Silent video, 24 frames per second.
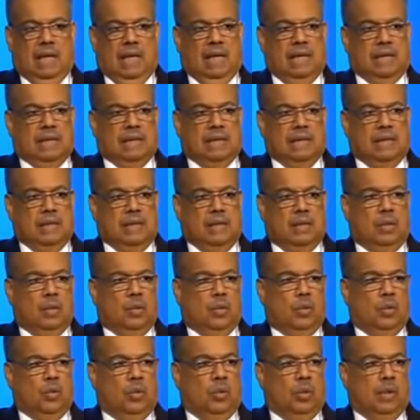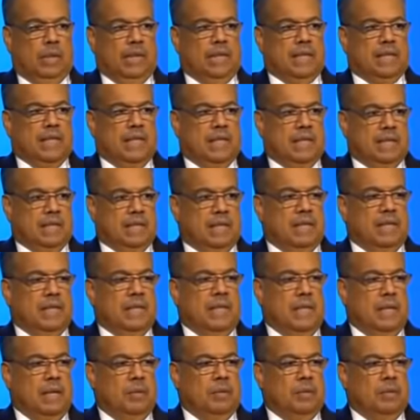I said, "No, we're not taking the tent
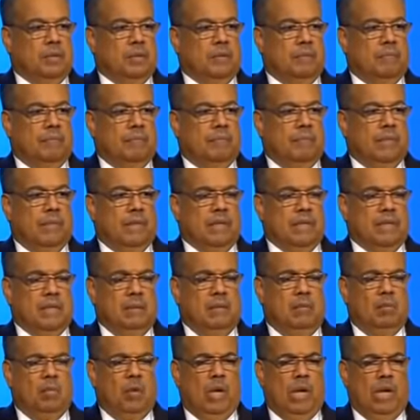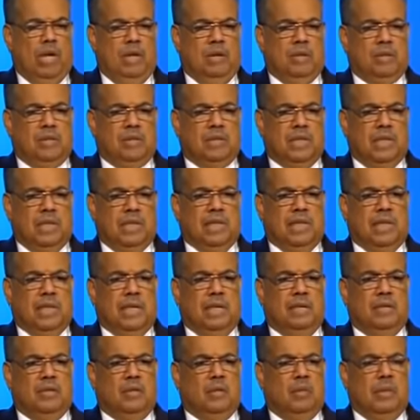down." I said, "Well, why don't you take it
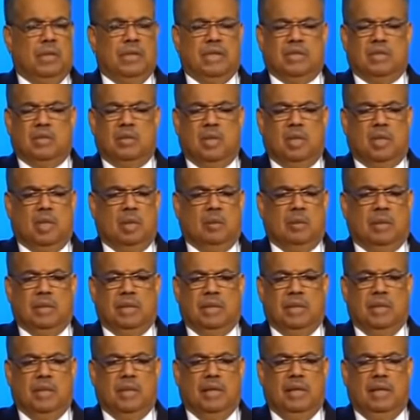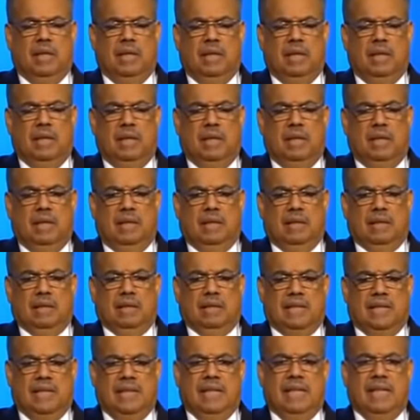down? Nobody's going to come in here. The
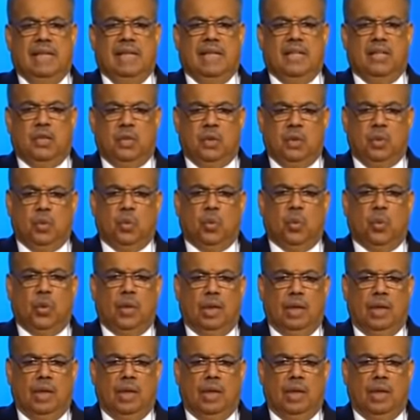tent hit you.